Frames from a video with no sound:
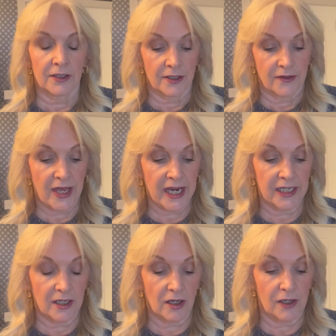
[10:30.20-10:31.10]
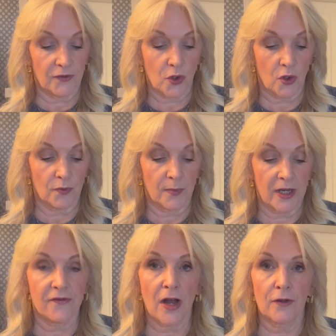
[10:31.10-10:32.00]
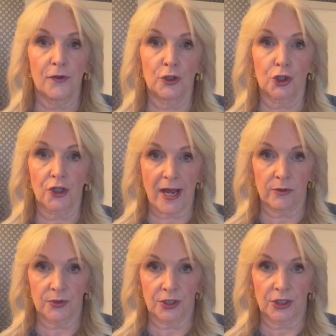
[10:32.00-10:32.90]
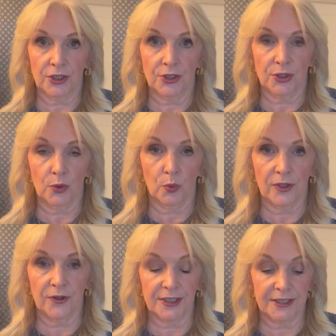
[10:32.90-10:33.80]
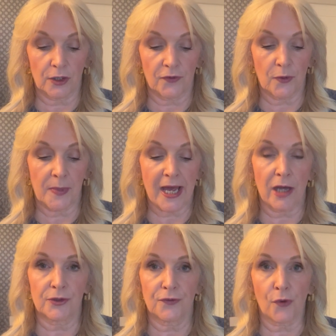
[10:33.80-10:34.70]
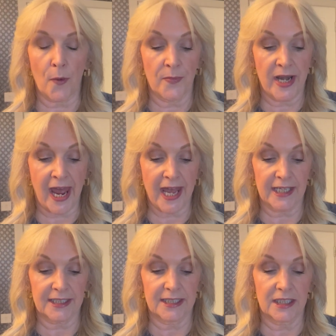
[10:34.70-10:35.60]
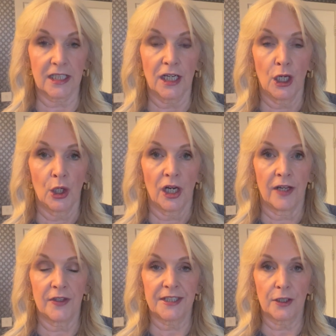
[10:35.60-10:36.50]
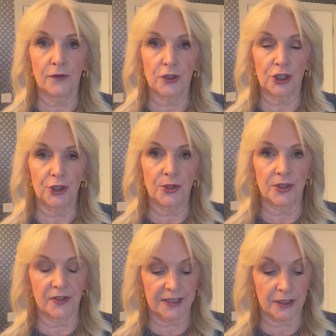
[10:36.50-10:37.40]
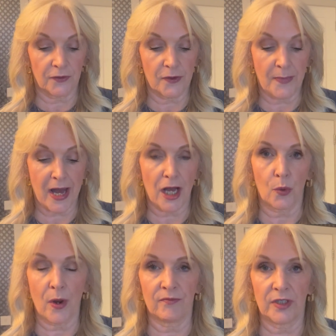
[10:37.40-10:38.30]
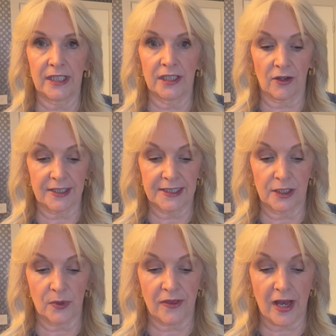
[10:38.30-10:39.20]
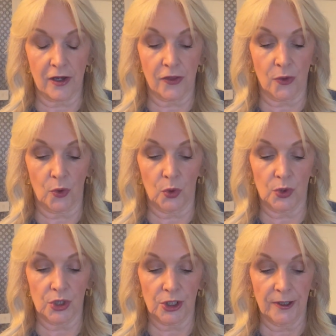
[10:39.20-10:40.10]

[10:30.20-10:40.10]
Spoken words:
Then I've got my velvet trousers with the silver blouse from Next, and the silver shoes and the silver bag went really nicely with that, I thought.